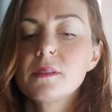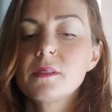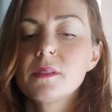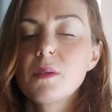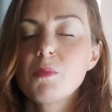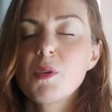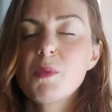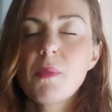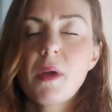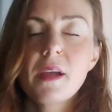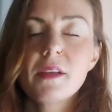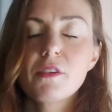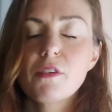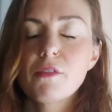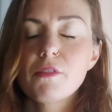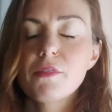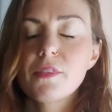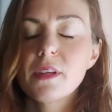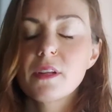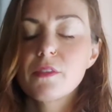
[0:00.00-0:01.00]
And we might not
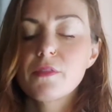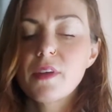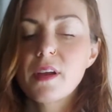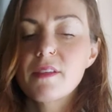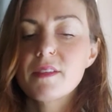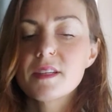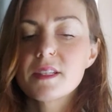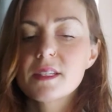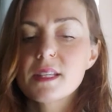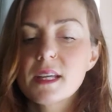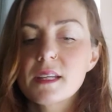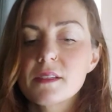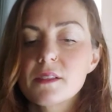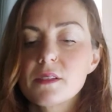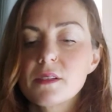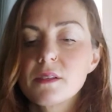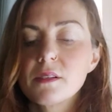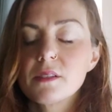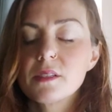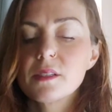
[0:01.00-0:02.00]
feel very
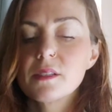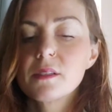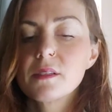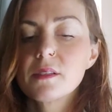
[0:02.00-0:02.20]
settled.